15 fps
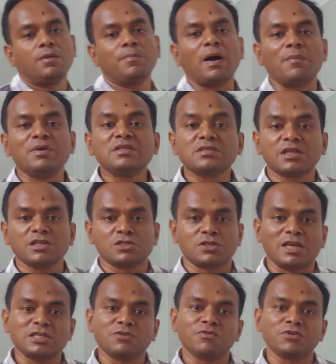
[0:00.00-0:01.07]
Babinski's
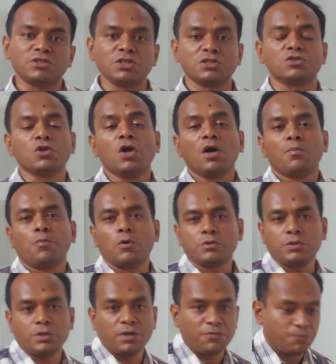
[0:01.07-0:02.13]
test which is
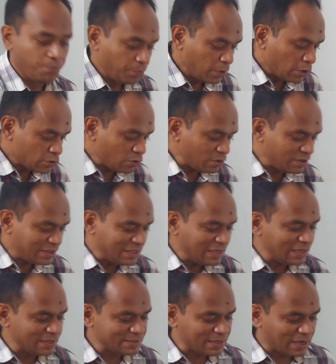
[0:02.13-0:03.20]
positive. So
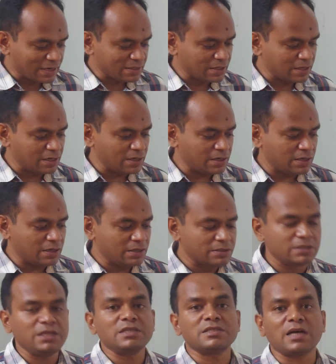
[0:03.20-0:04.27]
these are the
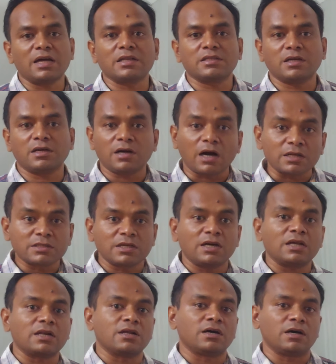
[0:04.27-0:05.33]

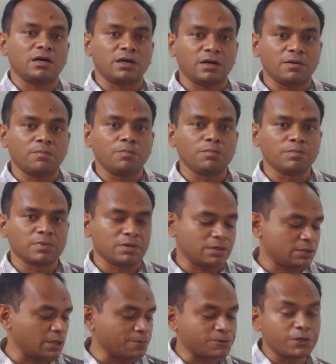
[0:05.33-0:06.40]
other
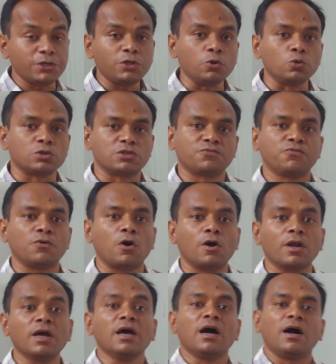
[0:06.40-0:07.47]
substitutes
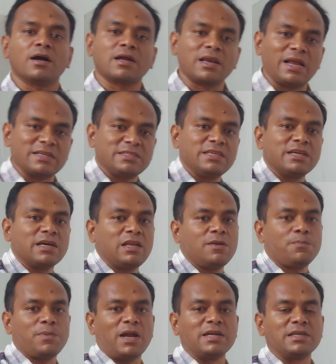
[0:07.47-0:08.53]
for a classical
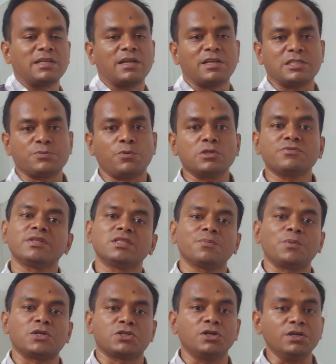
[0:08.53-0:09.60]
plantar response when the
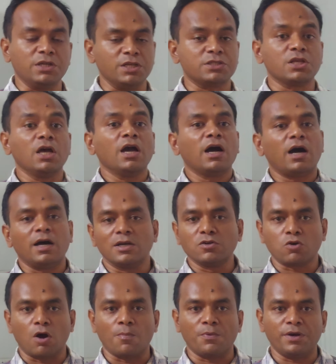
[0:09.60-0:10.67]
patient is
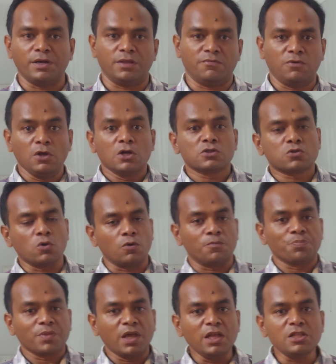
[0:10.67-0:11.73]
uncooperative.
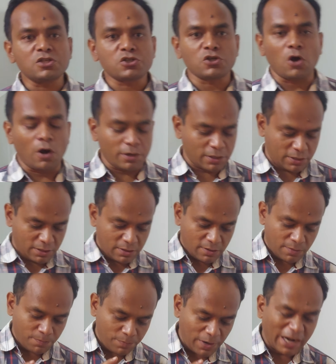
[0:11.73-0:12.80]
So in short,
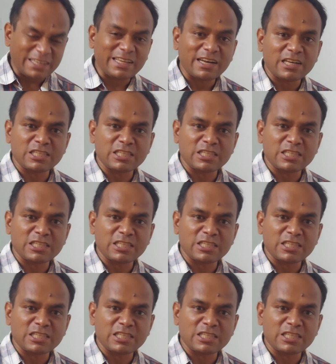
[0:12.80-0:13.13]
plantar